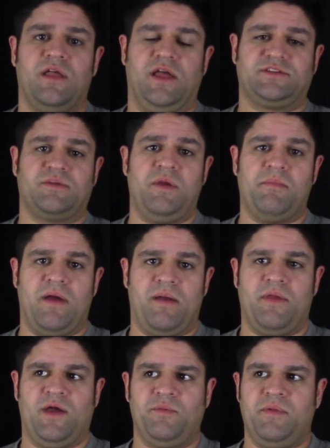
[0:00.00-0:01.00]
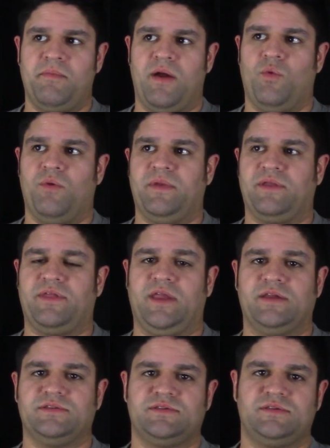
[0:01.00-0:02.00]
That would be my one big
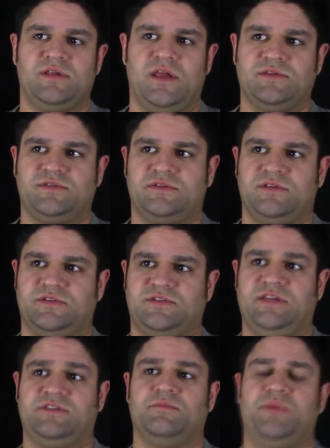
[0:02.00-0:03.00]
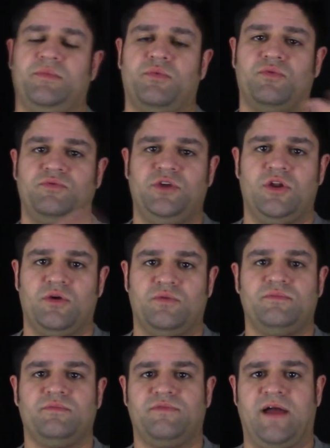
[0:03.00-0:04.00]
thing is to see some people
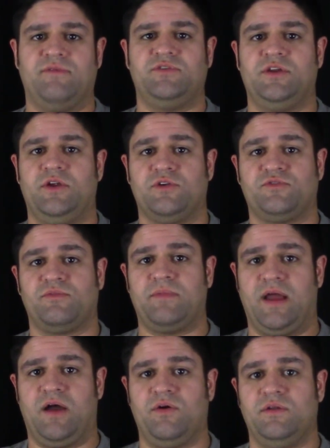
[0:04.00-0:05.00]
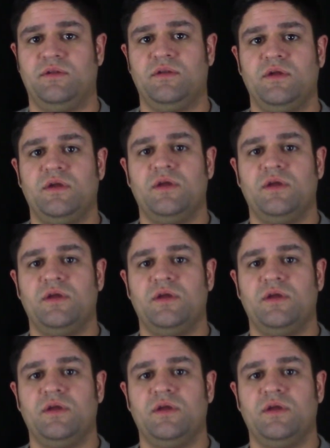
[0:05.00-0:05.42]
5 or 10 years from now and